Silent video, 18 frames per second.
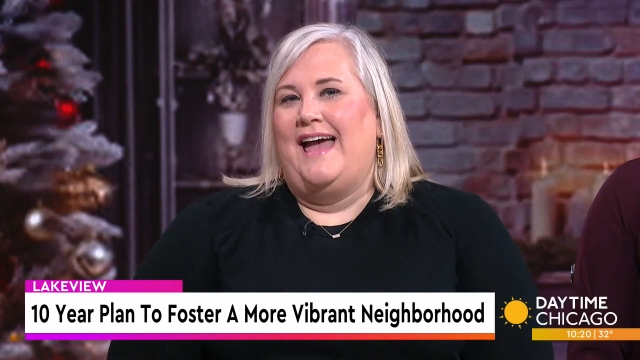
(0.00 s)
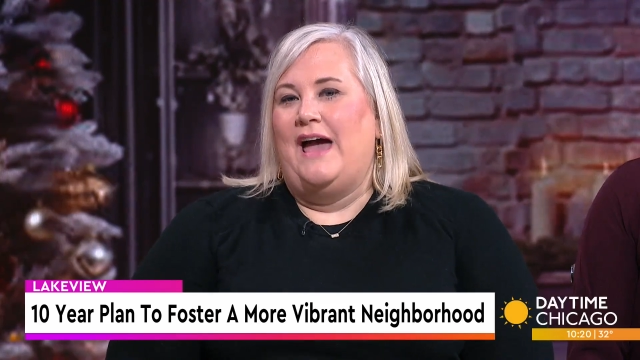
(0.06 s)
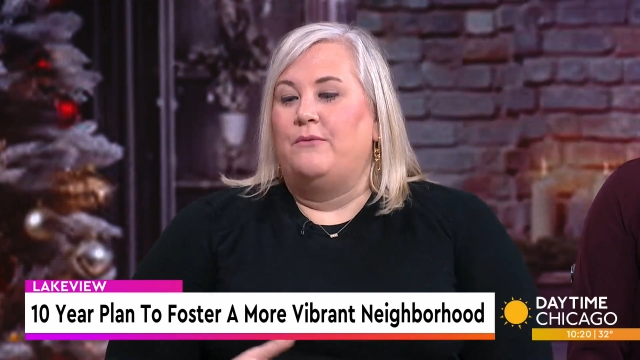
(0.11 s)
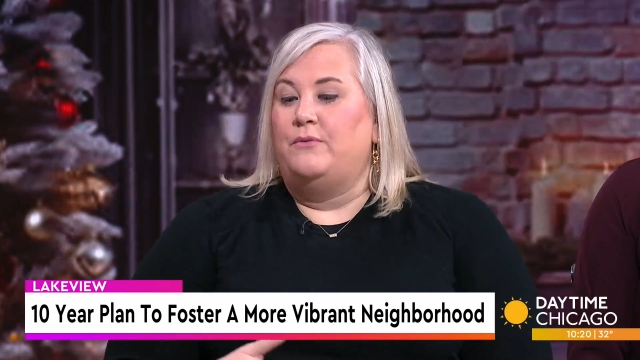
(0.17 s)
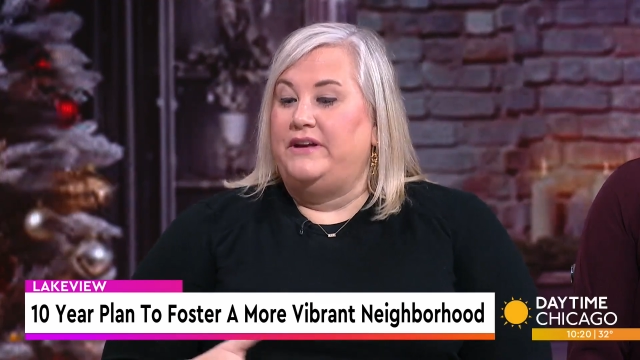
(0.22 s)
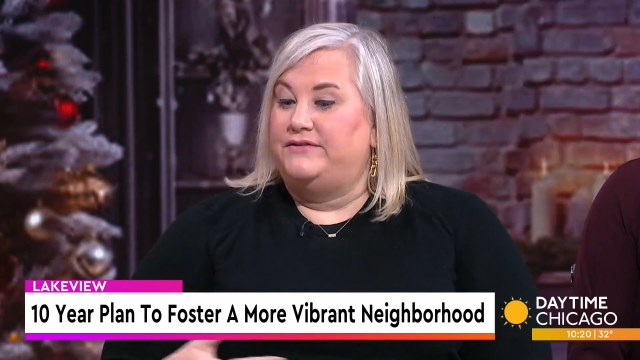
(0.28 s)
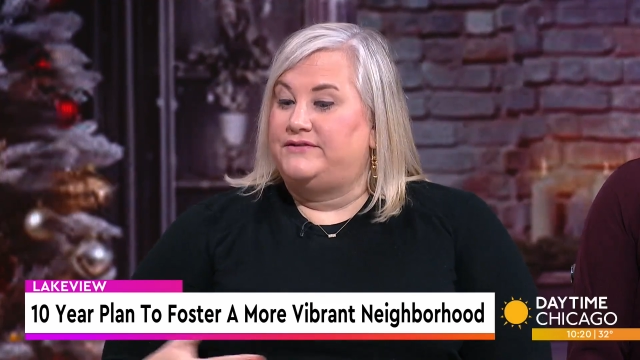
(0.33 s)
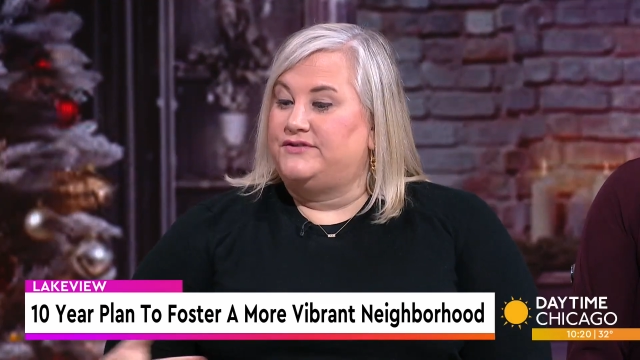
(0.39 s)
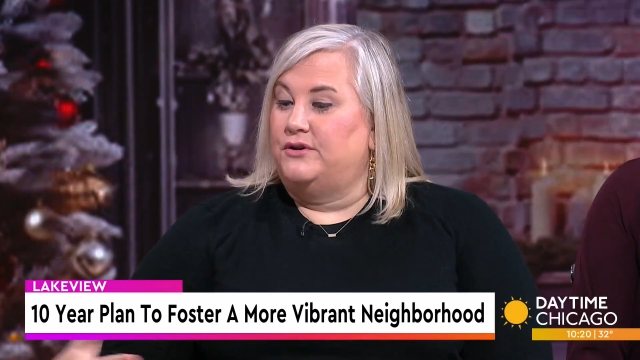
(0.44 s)

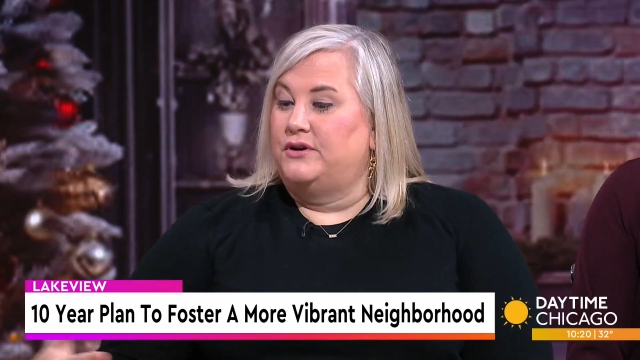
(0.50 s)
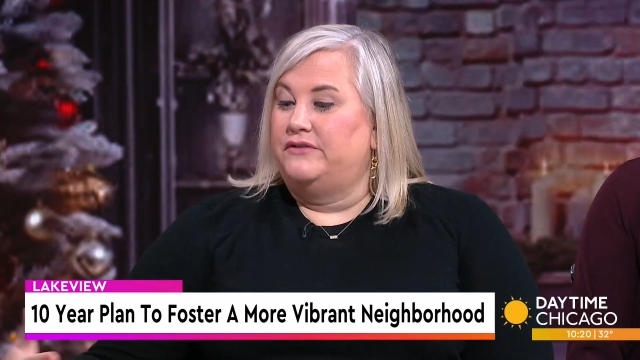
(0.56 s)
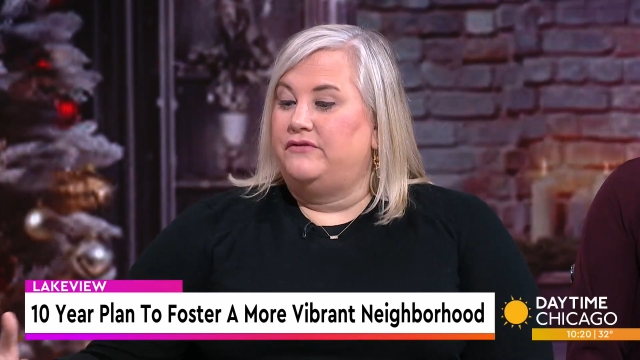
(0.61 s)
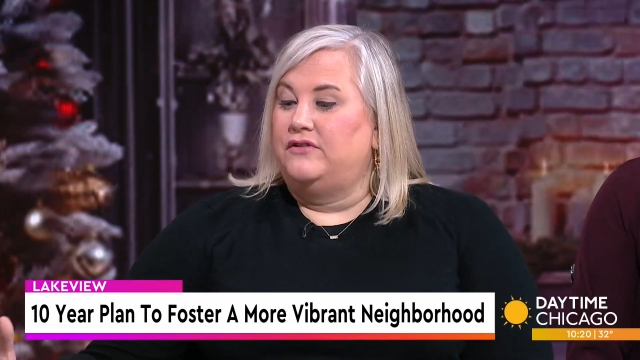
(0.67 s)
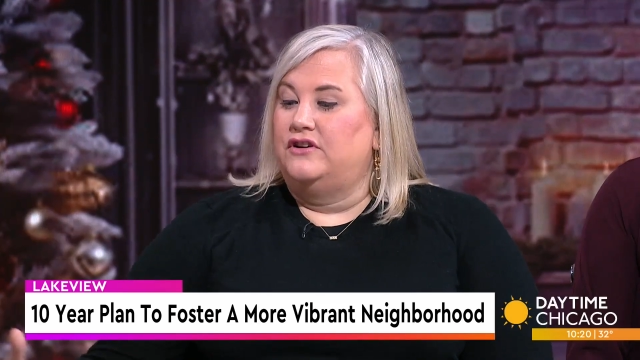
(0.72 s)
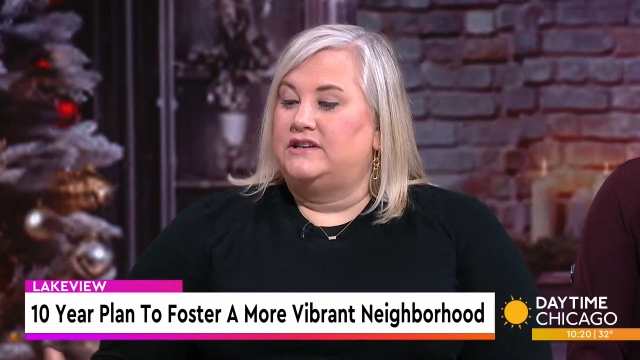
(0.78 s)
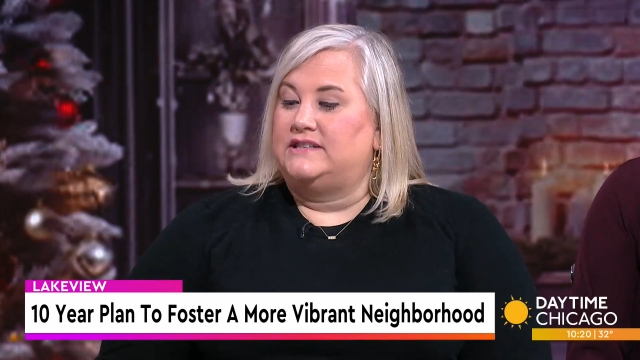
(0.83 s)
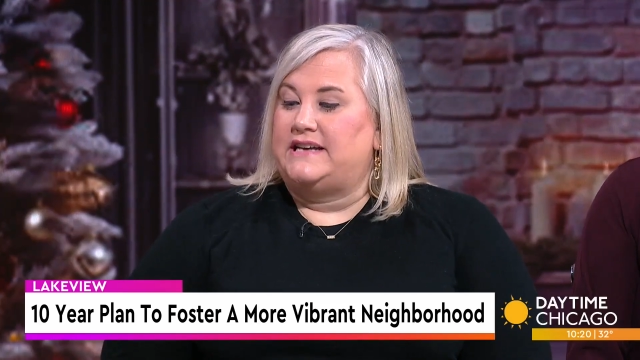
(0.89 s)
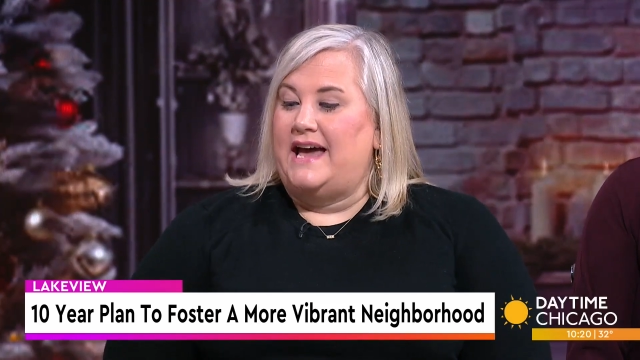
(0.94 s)
And we've sort
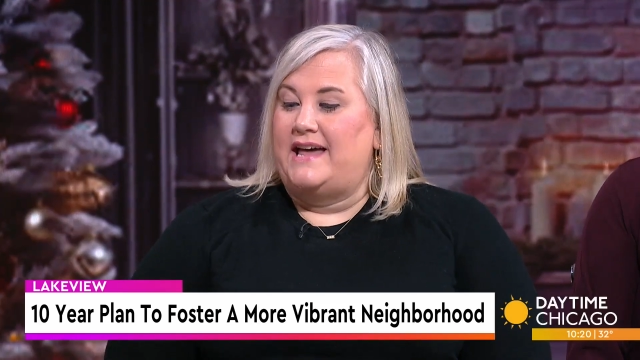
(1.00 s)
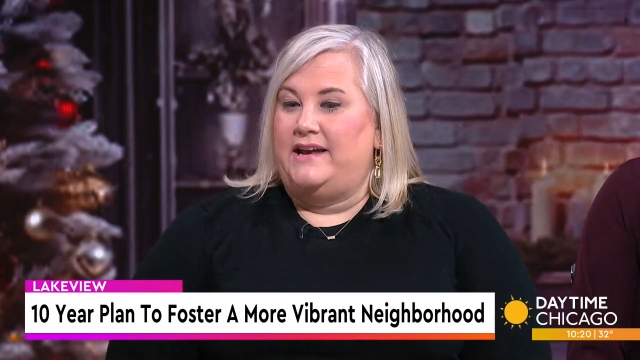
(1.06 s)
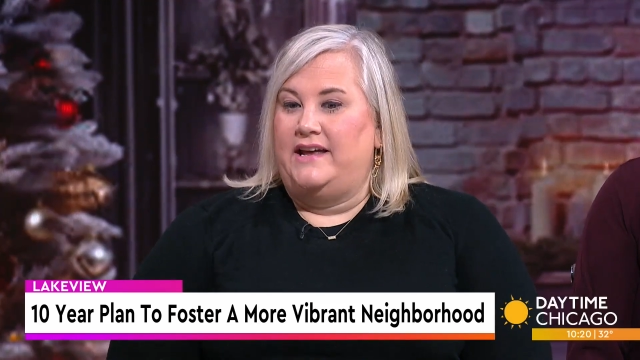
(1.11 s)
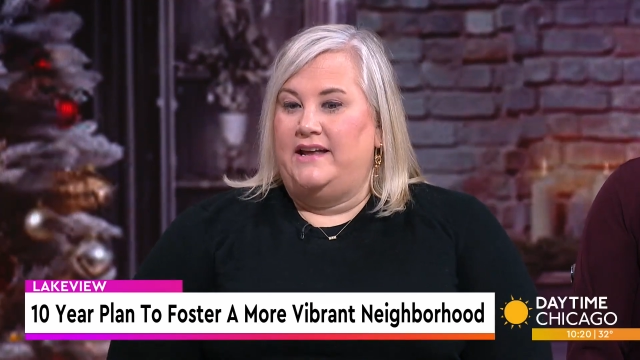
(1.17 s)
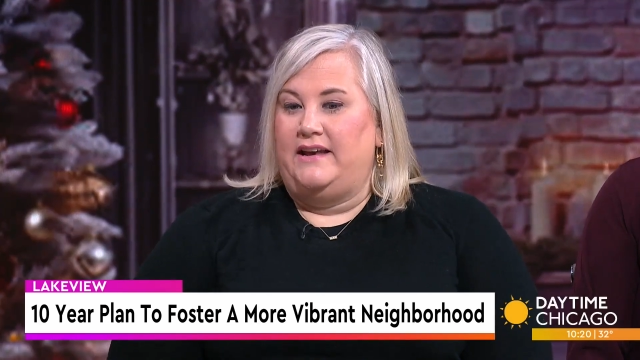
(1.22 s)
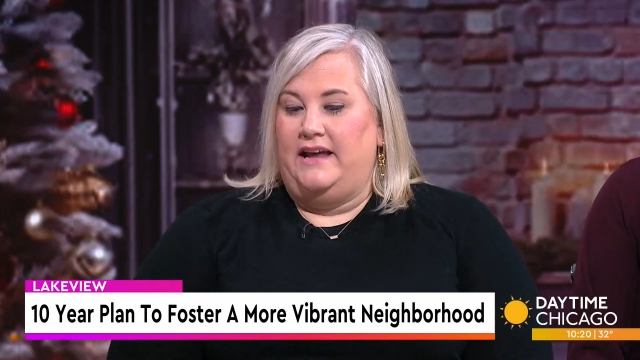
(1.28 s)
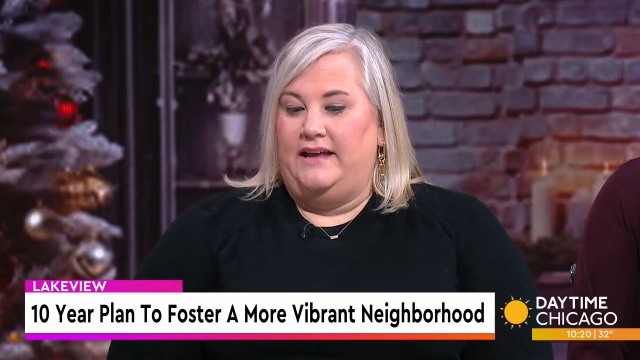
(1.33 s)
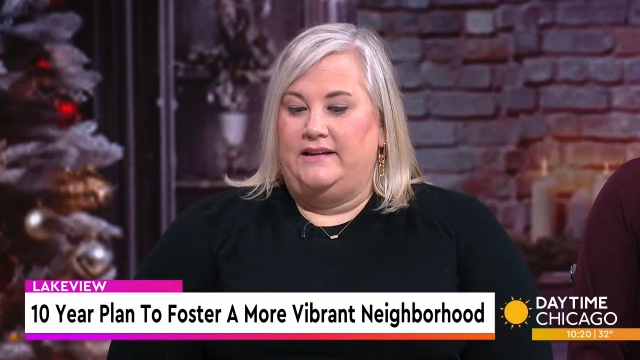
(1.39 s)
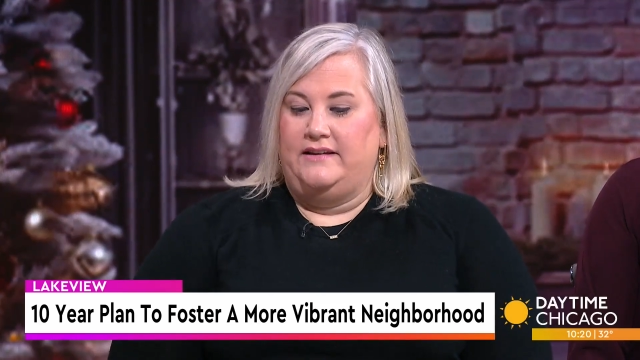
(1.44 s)
of looked at
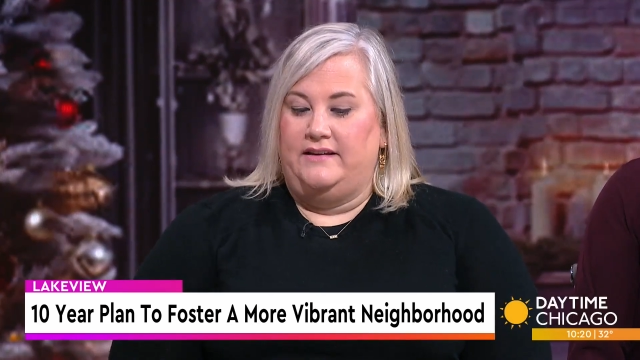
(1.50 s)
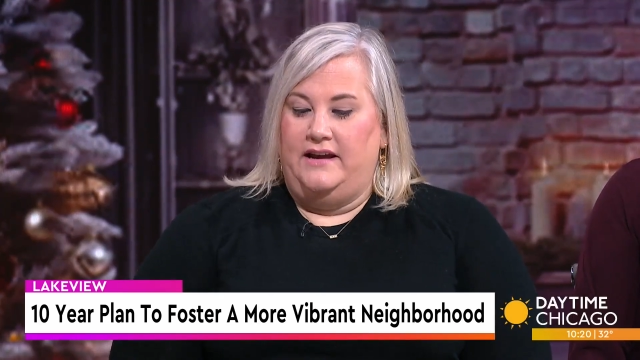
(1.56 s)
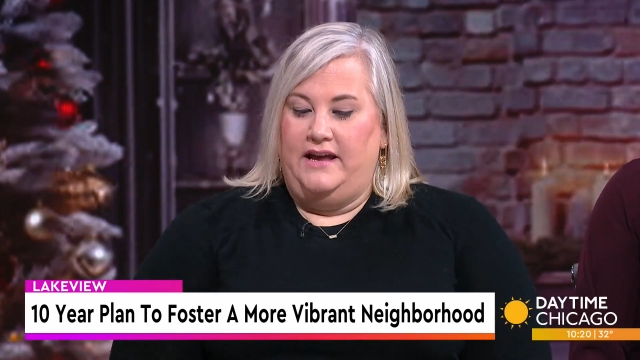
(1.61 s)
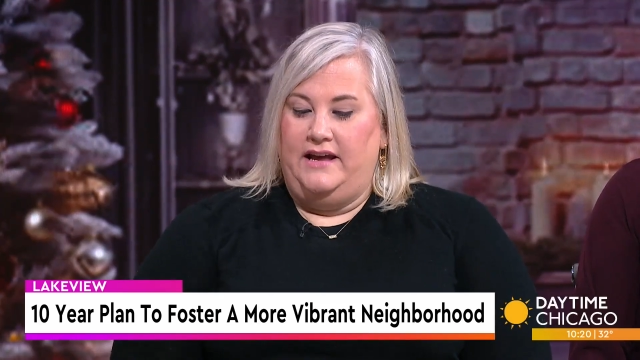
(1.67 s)
it in,